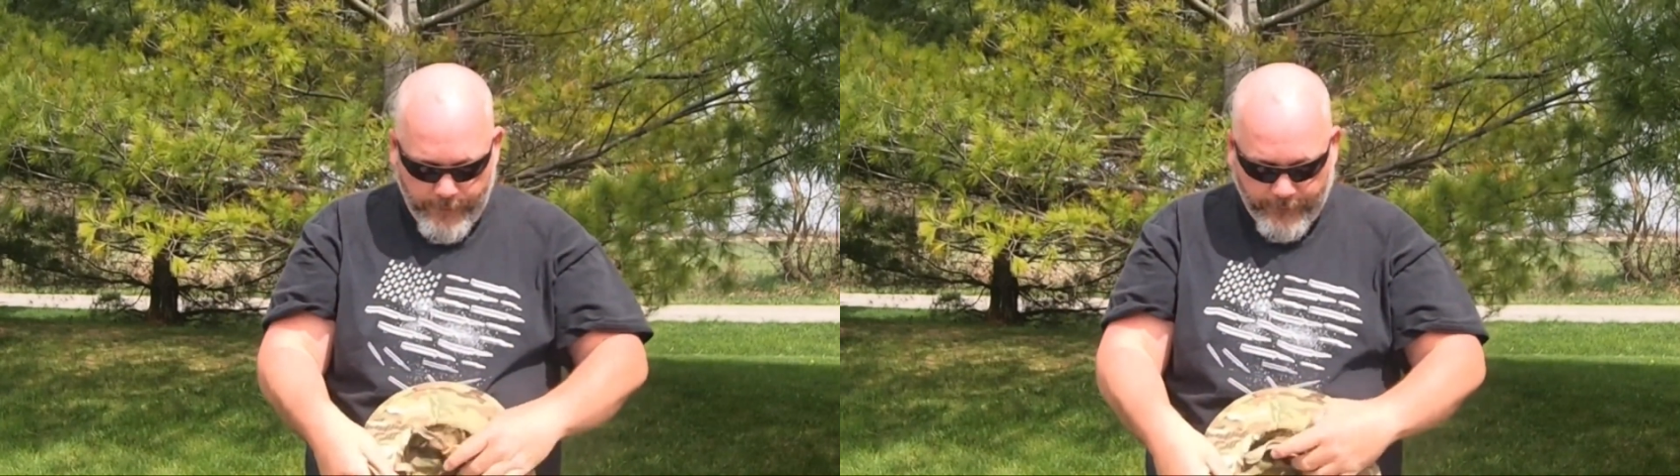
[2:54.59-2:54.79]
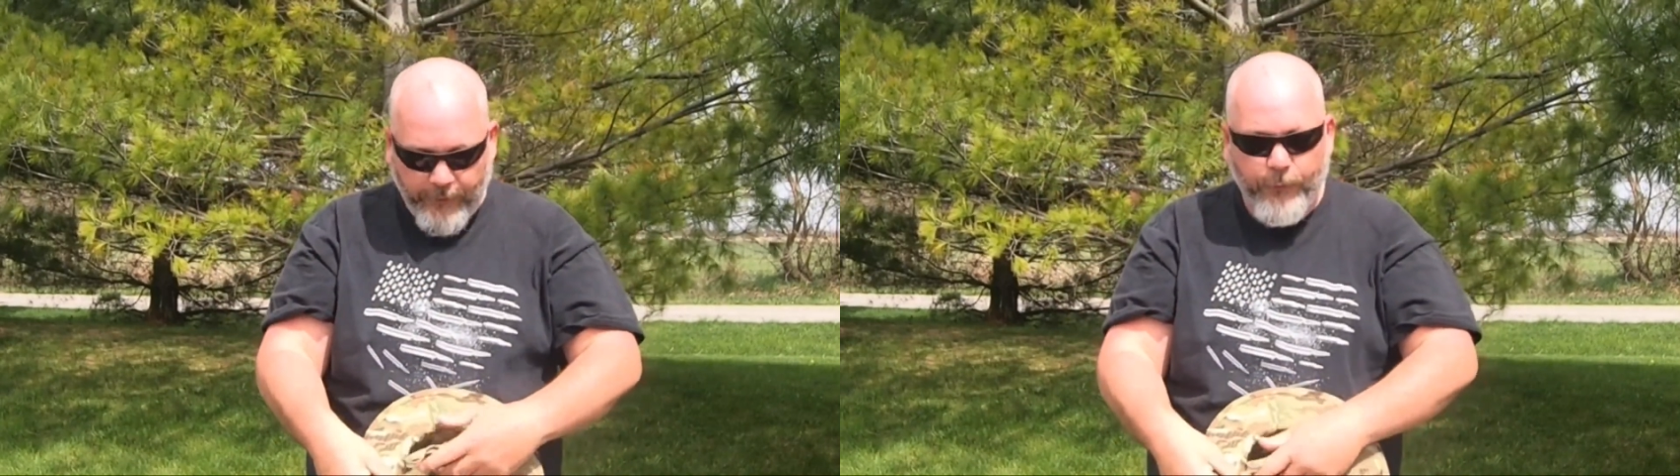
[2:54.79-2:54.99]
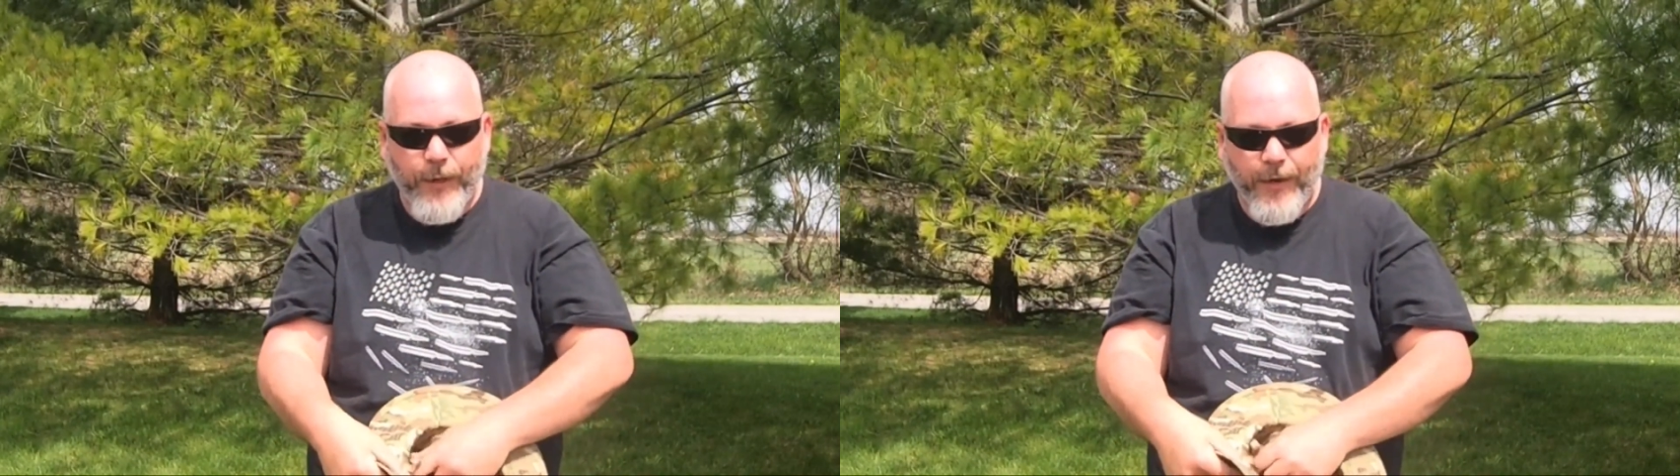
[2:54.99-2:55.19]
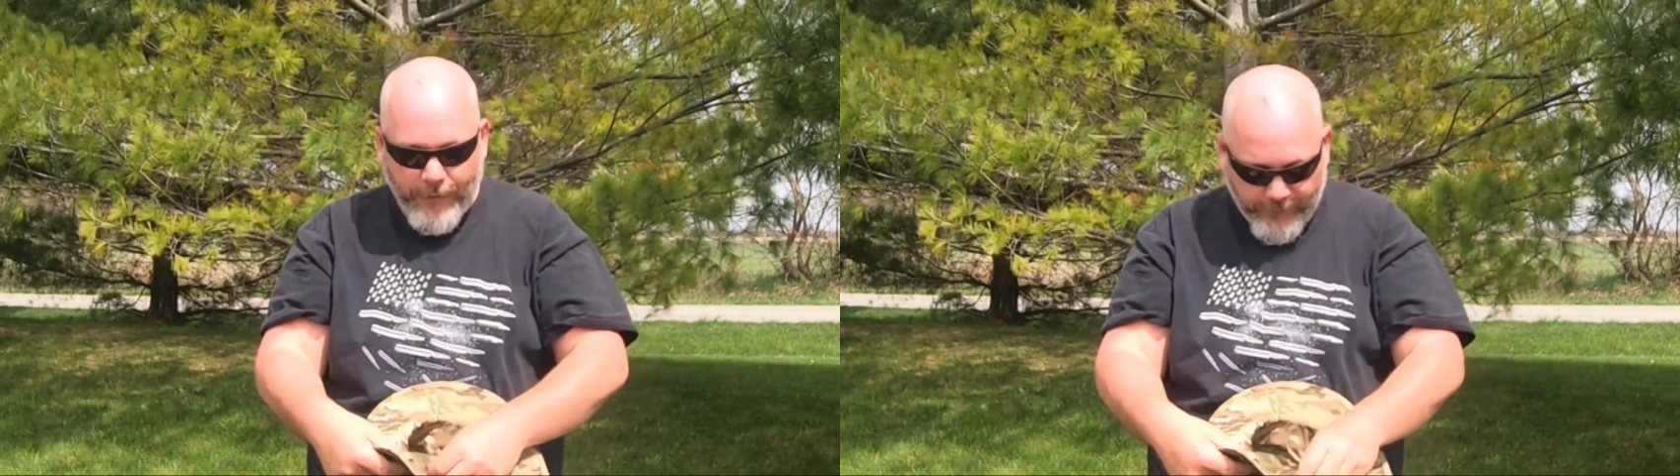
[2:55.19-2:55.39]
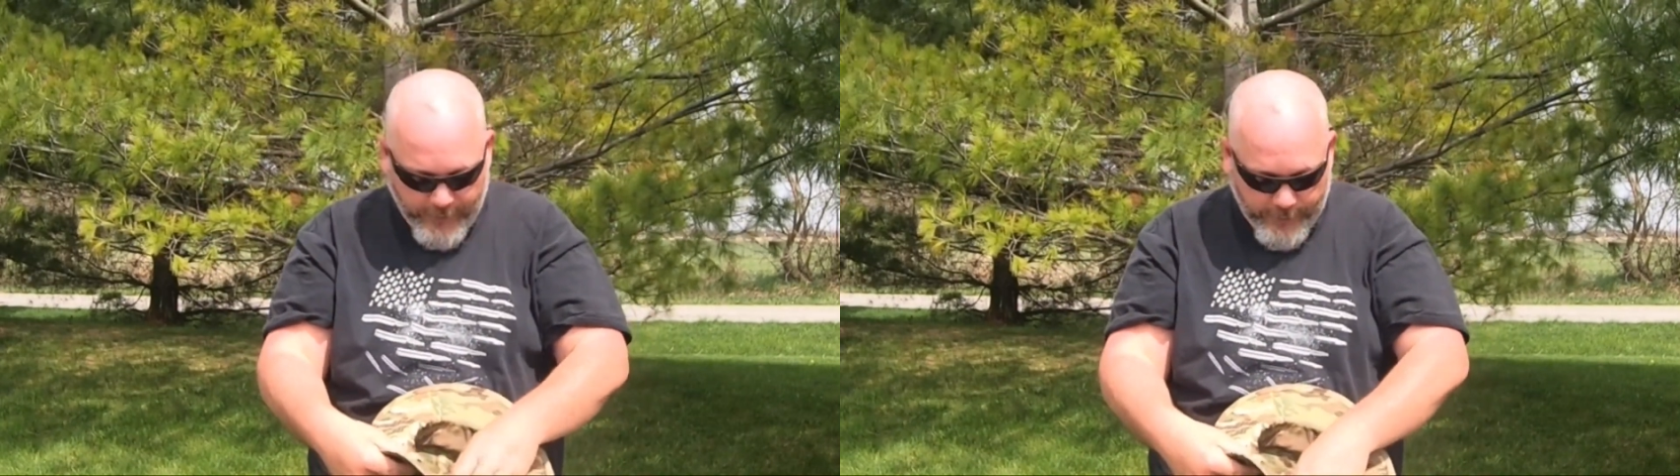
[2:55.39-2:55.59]
since we got
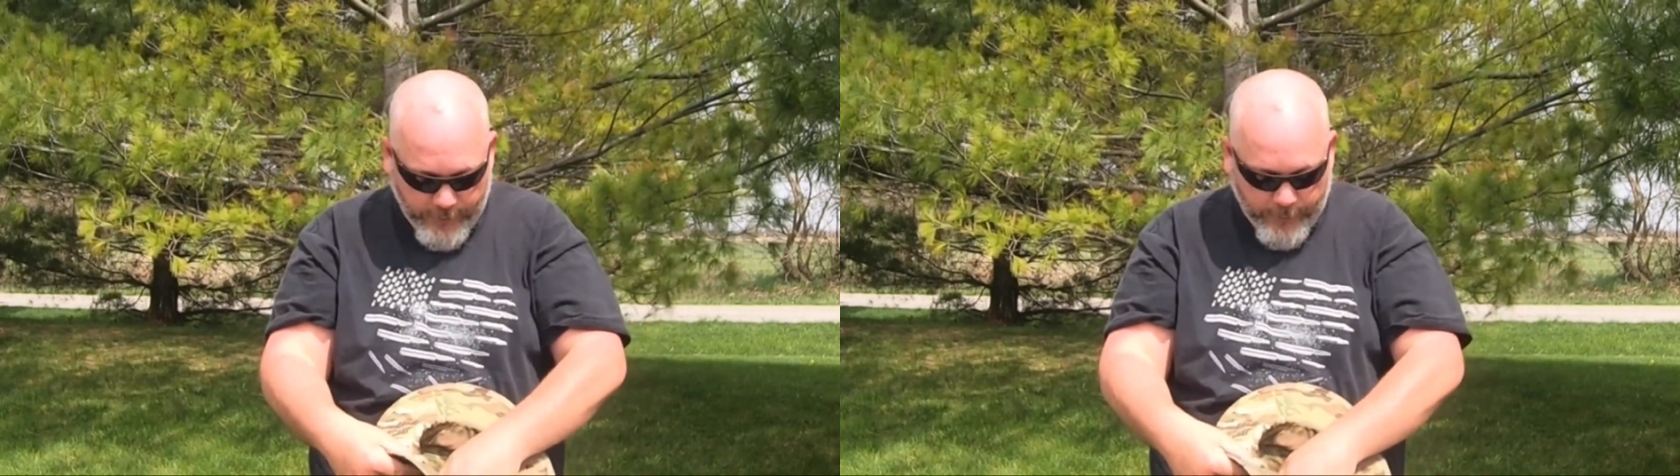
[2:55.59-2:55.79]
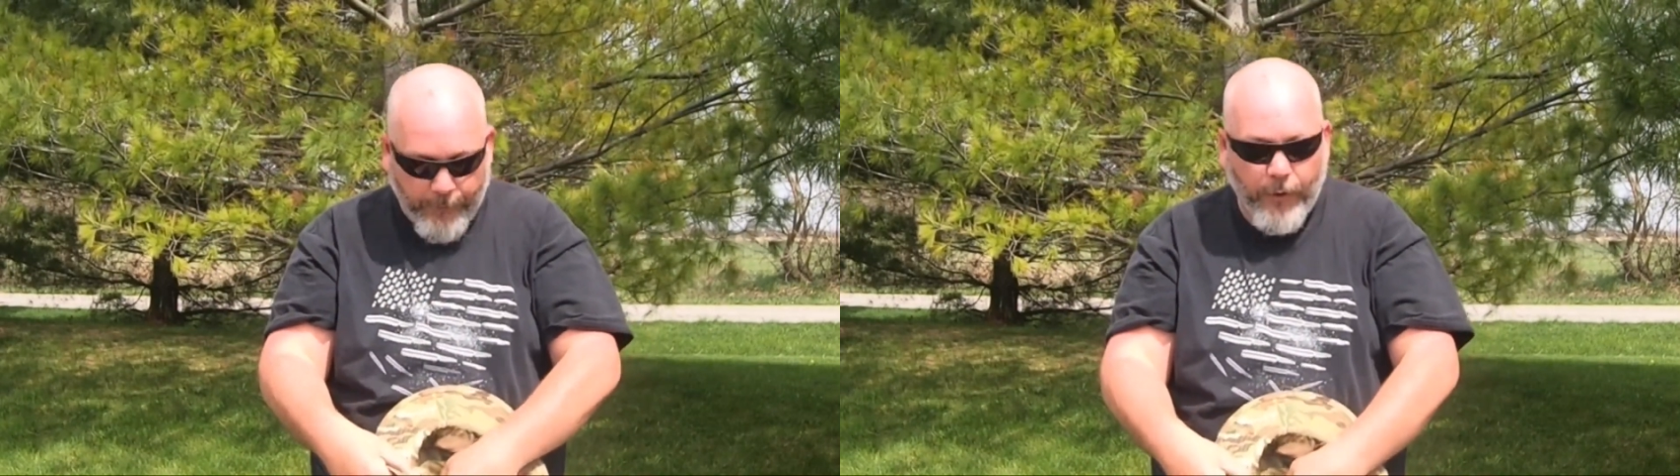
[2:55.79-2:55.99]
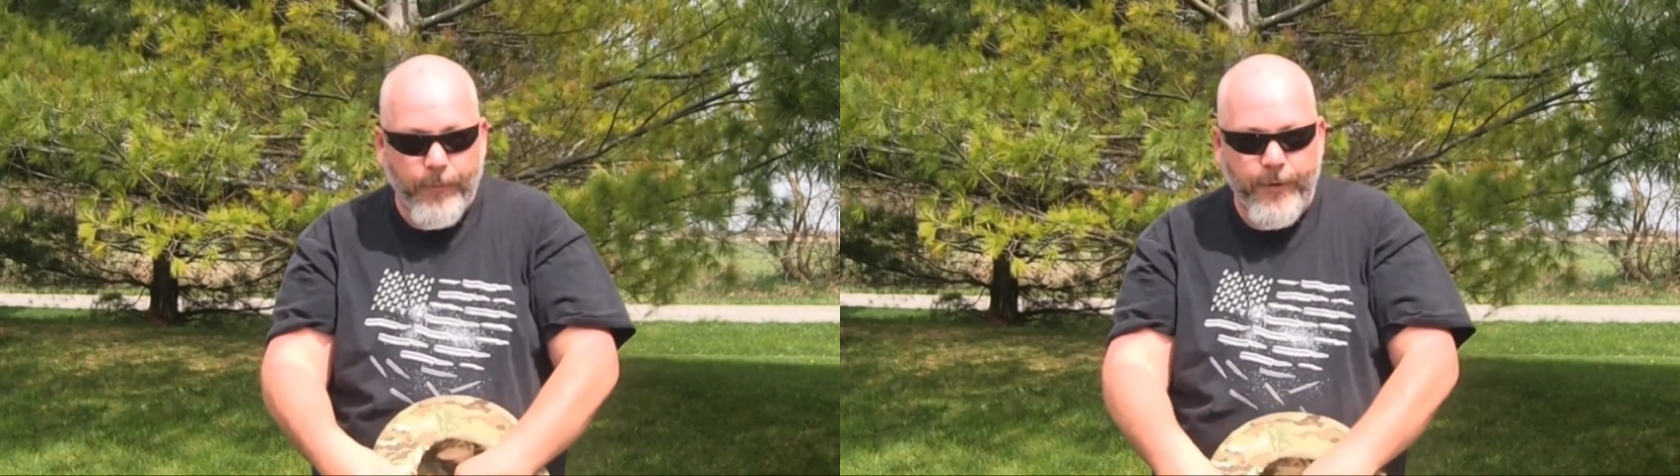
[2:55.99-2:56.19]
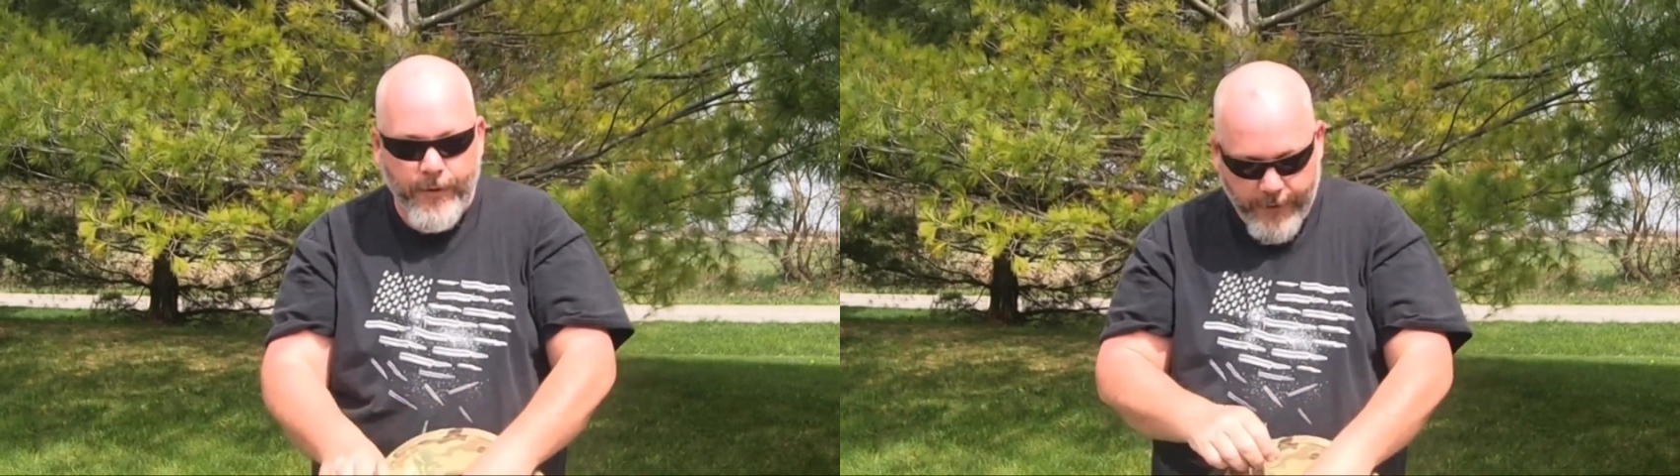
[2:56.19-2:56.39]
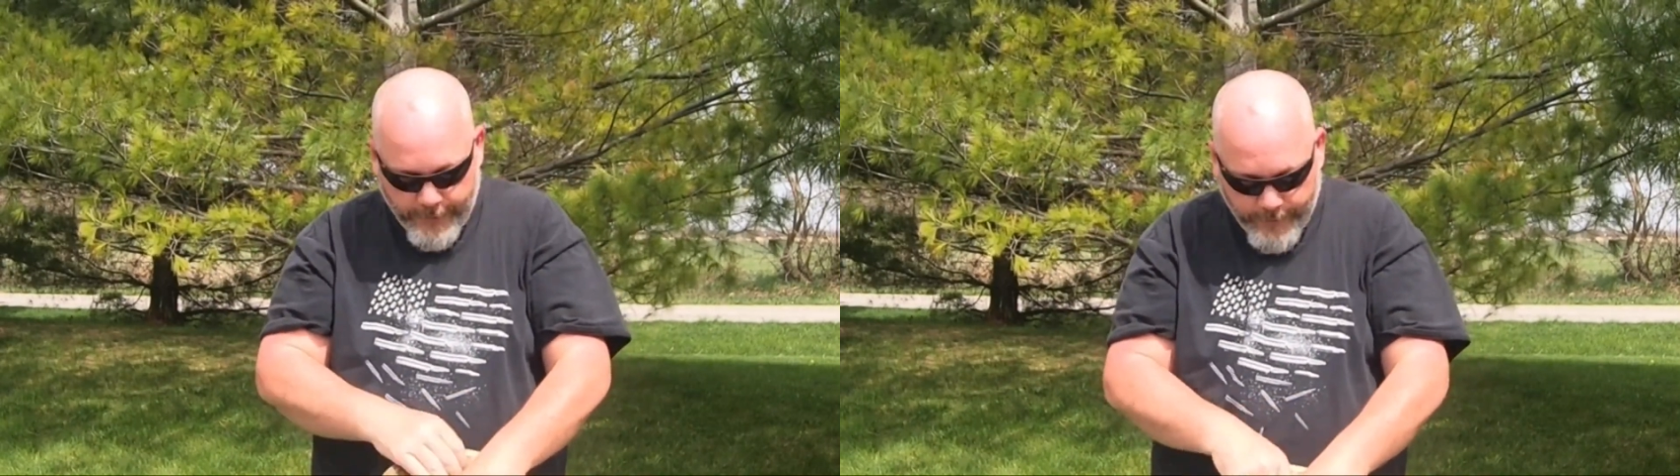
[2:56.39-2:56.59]
this hidden compartment
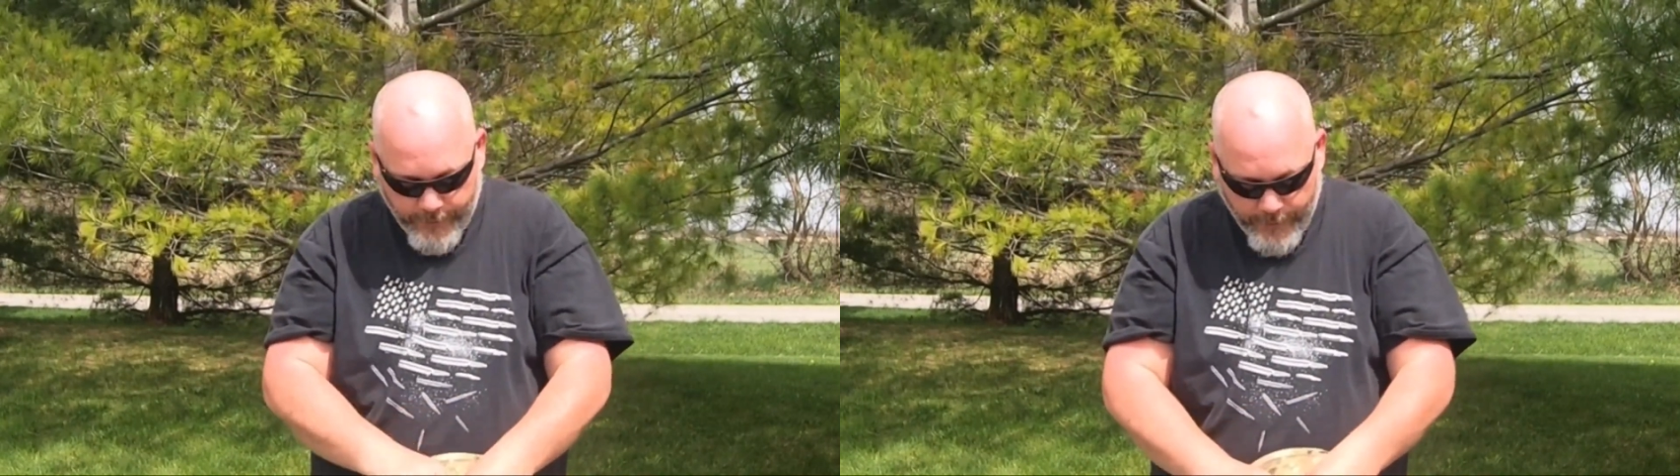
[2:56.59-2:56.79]
here,